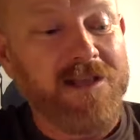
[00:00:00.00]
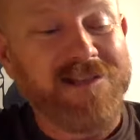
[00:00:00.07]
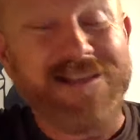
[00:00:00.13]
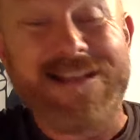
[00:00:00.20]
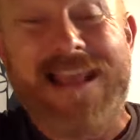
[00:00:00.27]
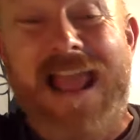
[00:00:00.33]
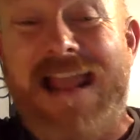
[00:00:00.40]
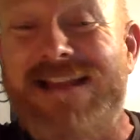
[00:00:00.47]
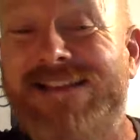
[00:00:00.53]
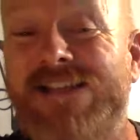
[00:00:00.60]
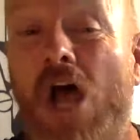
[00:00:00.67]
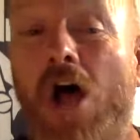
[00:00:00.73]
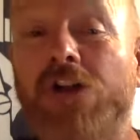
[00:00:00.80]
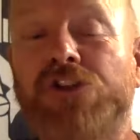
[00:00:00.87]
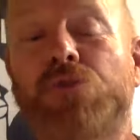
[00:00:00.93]
to get in
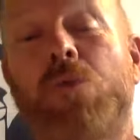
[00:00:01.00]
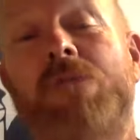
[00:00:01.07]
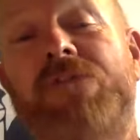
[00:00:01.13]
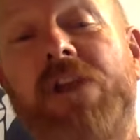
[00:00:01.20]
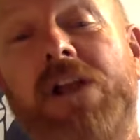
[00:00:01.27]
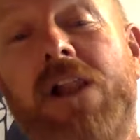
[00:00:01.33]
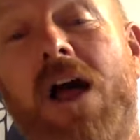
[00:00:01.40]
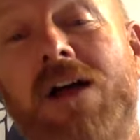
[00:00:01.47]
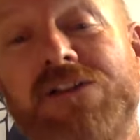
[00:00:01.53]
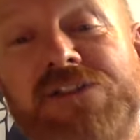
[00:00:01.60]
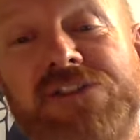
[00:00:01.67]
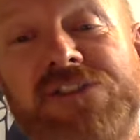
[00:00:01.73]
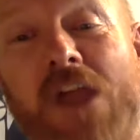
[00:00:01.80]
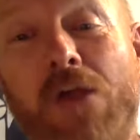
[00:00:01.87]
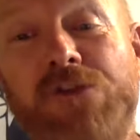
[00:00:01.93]
touch with the class
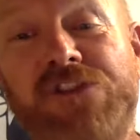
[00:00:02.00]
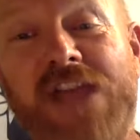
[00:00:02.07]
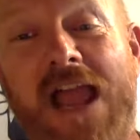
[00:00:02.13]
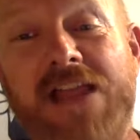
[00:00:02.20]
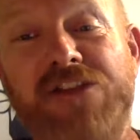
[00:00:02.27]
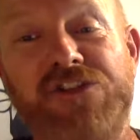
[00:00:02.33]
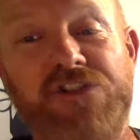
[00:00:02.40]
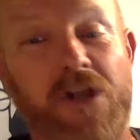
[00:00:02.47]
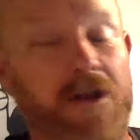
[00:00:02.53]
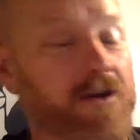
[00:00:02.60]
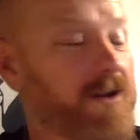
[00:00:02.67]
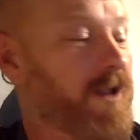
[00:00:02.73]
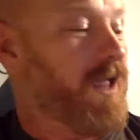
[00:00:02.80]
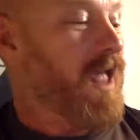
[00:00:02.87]
association,